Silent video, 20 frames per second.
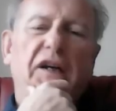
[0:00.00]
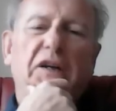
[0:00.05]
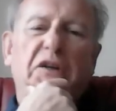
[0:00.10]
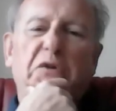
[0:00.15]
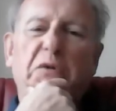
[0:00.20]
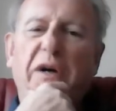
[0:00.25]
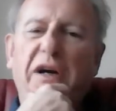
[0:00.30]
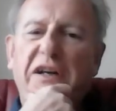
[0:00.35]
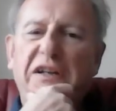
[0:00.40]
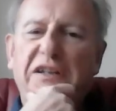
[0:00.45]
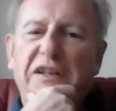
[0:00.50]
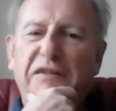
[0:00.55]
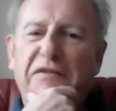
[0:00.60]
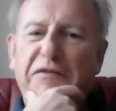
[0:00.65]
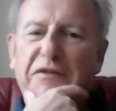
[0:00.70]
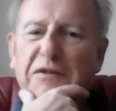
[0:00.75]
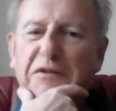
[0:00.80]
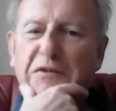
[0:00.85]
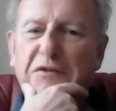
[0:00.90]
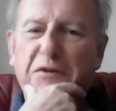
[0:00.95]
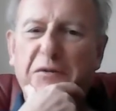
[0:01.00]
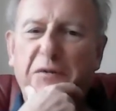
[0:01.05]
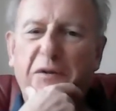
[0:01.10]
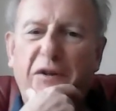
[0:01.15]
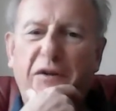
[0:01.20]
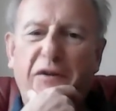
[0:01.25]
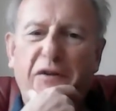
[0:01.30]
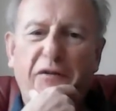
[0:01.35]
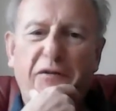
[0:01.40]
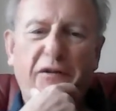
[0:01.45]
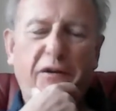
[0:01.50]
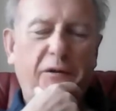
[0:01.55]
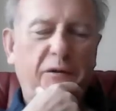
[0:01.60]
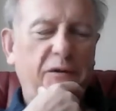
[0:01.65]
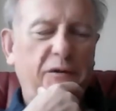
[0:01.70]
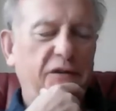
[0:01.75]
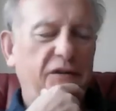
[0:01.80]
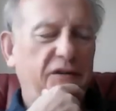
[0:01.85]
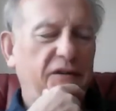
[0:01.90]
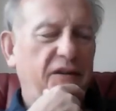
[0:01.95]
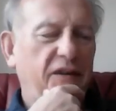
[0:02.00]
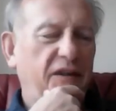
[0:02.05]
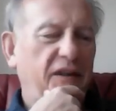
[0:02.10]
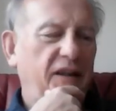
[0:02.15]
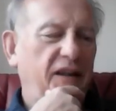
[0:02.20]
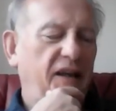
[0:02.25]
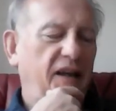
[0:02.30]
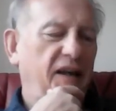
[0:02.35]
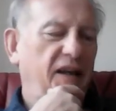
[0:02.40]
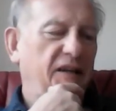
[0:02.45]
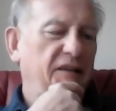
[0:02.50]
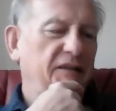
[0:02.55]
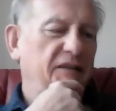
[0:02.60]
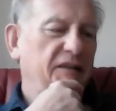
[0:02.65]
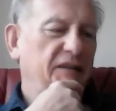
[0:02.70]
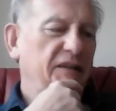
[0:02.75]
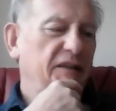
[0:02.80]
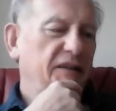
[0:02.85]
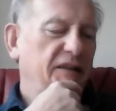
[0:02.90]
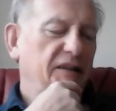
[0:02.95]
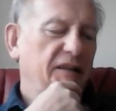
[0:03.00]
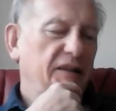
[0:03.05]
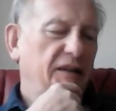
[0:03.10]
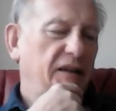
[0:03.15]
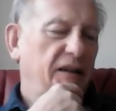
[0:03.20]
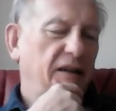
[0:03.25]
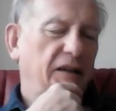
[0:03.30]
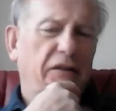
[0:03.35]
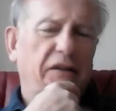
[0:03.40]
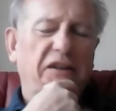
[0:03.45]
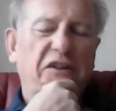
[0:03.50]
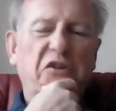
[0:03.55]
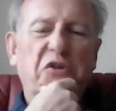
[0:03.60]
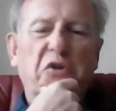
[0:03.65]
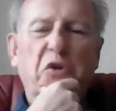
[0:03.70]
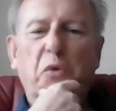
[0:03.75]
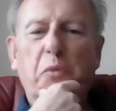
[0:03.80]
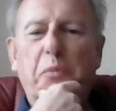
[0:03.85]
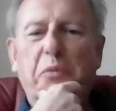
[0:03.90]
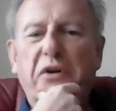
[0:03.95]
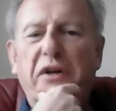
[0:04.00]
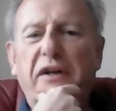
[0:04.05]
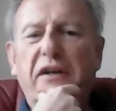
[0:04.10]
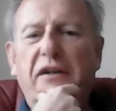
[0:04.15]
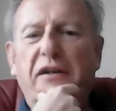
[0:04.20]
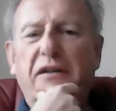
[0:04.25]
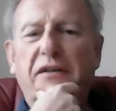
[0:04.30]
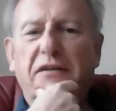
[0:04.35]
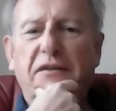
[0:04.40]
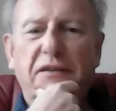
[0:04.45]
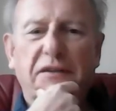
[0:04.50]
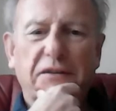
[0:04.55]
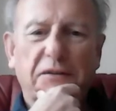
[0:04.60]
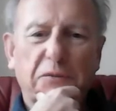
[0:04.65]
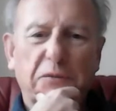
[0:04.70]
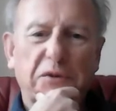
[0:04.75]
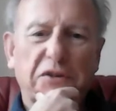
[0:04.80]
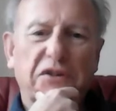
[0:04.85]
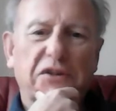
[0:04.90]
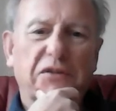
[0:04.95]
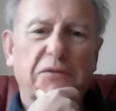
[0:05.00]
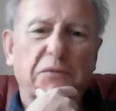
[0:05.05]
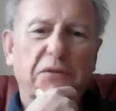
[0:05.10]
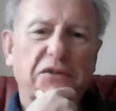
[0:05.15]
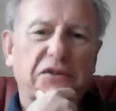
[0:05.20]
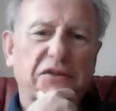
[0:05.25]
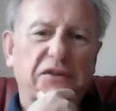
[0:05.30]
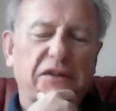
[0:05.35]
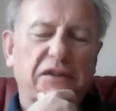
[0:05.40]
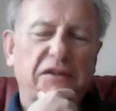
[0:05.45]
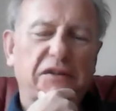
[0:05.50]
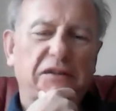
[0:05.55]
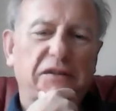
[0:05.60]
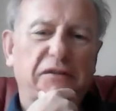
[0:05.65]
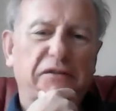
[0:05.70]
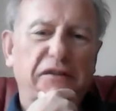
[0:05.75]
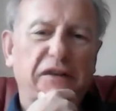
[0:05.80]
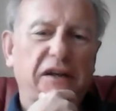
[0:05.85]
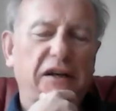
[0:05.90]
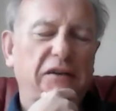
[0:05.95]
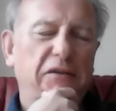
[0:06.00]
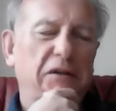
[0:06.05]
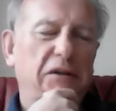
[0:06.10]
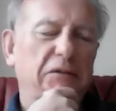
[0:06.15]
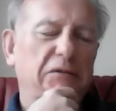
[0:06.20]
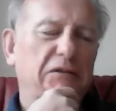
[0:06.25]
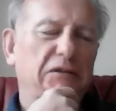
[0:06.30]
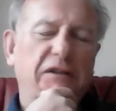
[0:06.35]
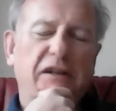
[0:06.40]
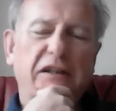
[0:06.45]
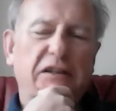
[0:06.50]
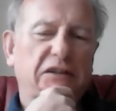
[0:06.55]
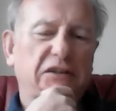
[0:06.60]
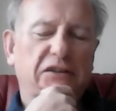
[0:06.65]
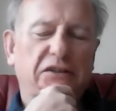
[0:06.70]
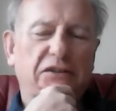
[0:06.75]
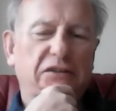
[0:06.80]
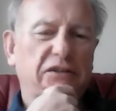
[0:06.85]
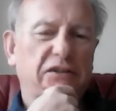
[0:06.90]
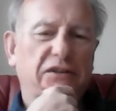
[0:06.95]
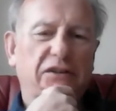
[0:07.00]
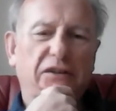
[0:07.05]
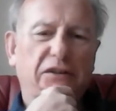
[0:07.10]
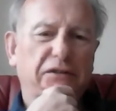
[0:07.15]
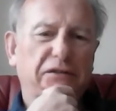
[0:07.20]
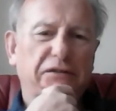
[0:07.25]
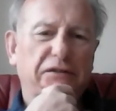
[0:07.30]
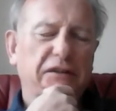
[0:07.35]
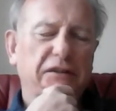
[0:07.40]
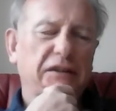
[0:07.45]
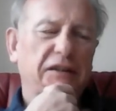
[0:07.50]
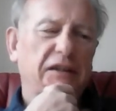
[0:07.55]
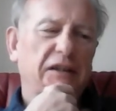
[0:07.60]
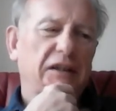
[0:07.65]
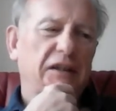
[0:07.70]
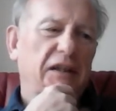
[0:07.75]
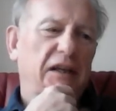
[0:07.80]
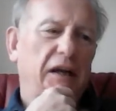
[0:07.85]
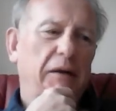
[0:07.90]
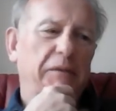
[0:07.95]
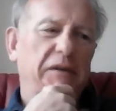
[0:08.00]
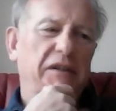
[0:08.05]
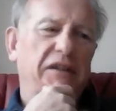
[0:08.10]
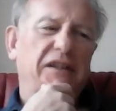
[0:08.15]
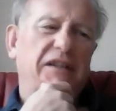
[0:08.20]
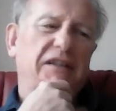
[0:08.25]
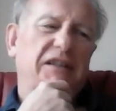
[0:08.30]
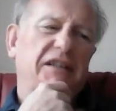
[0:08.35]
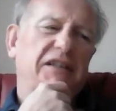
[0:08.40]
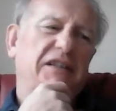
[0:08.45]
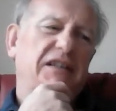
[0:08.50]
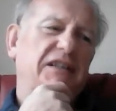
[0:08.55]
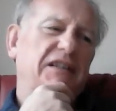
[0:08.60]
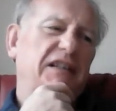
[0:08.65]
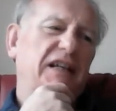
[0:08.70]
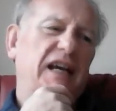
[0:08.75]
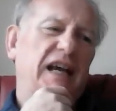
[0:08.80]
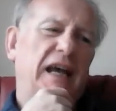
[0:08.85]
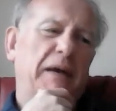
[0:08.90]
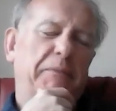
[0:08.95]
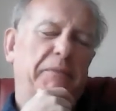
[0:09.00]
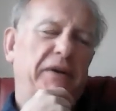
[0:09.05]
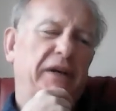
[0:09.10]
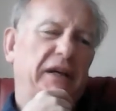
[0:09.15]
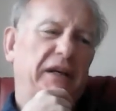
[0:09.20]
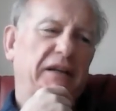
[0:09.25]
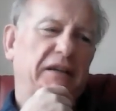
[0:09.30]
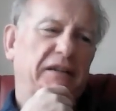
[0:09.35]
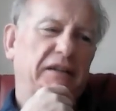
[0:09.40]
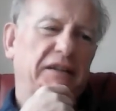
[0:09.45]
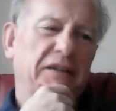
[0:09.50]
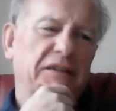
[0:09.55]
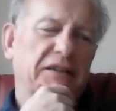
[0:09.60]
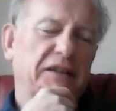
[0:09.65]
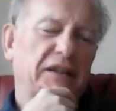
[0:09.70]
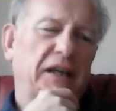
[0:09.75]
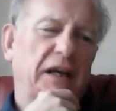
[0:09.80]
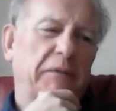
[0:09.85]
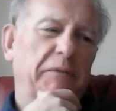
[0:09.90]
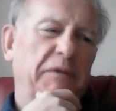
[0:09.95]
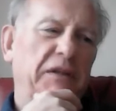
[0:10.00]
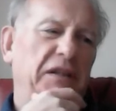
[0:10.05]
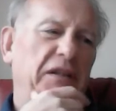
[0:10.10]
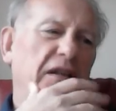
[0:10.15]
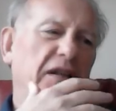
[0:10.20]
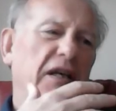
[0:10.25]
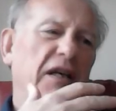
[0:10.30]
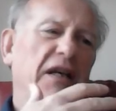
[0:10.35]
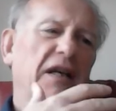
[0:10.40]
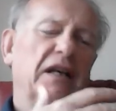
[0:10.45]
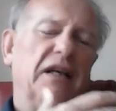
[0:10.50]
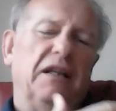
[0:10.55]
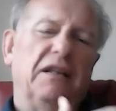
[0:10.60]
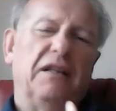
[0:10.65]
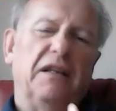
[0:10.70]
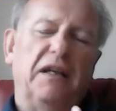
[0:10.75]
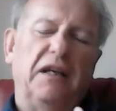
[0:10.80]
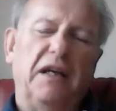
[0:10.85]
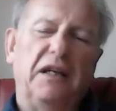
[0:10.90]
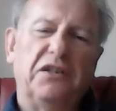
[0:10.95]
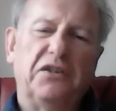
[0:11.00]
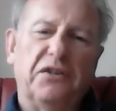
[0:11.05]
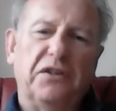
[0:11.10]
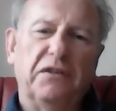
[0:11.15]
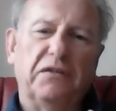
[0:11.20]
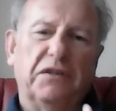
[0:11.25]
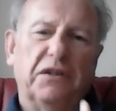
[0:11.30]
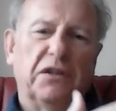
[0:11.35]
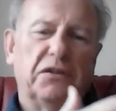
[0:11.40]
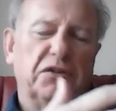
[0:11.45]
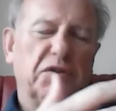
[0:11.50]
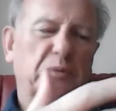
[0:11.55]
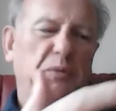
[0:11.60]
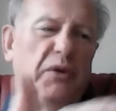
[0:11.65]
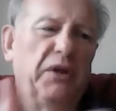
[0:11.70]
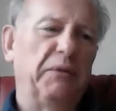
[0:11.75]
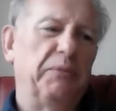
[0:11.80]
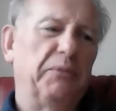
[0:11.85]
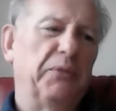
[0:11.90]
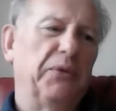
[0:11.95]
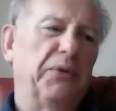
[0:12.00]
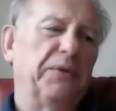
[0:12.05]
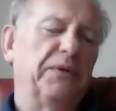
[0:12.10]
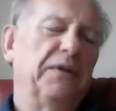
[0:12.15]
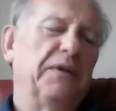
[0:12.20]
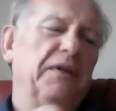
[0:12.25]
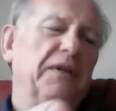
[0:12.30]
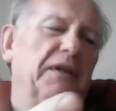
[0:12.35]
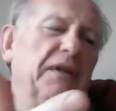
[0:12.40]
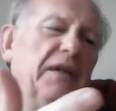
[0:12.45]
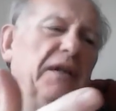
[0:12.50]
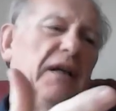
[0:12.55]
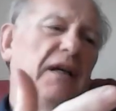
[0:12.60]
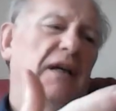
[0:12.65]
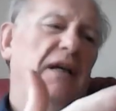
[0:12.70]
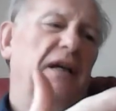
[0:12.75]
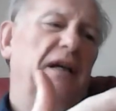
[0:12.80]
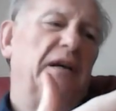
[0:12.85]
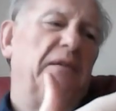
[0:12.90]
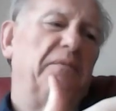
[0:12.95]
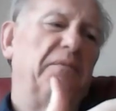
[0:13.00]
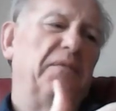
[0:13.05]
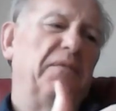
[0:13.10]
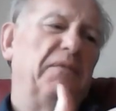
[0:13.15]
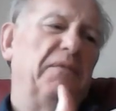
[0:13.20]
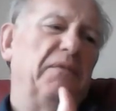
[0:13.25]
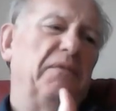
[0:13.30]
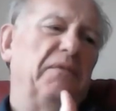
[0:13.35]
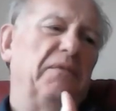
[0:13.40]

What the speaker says: quite different to a lot of the roles that he had. And I think Yul Brynner was the pharaoh. Great stuff. I mean, this is epic, isn't it? I mean, the history of God's people, in